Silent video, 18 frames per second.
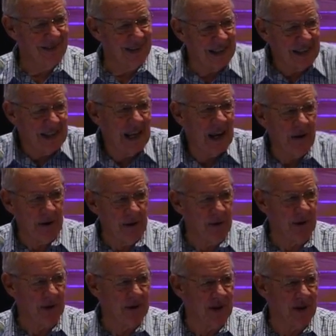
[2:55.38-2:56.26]
That's how he
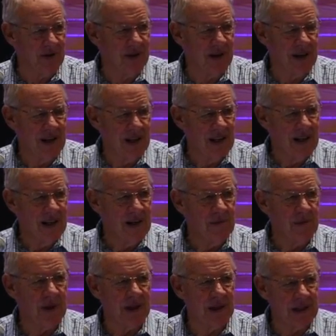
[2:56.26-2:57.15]
wants us.
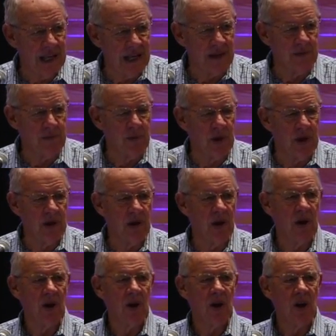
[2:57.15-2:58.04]
But it does mean